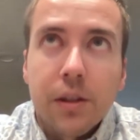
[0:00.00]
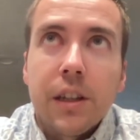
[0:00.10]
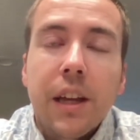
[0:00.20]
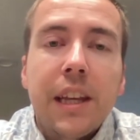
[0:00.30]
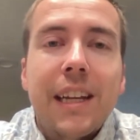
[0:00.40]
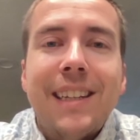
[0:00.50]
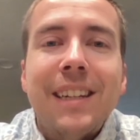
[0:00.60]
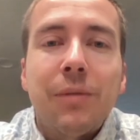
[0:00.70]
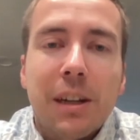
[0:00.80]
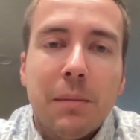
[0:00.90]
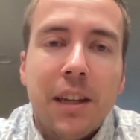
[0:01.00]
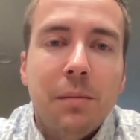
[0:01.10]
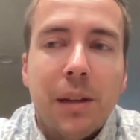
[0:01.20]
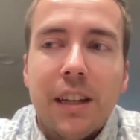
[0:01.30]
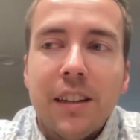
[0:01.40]
Not that he didn't recommend
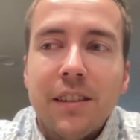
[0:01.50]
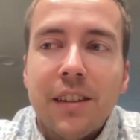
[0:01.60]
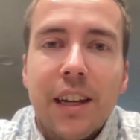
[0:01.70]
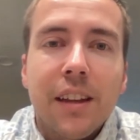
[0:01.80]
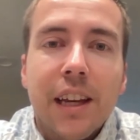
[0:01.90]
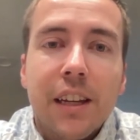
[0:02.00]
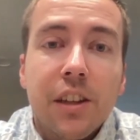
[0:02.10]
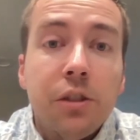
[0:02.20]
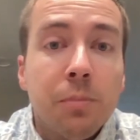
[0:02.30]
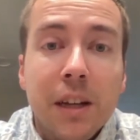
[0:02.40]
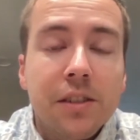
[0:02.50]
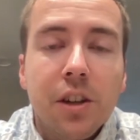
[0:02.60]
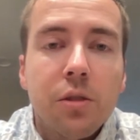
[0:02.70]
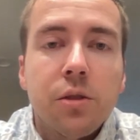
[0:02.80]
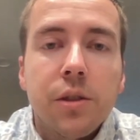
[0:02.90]
it, but he didn't say like you must
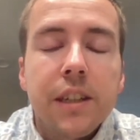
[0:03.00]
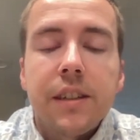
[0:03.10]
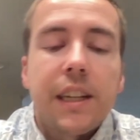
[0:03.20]
go do this.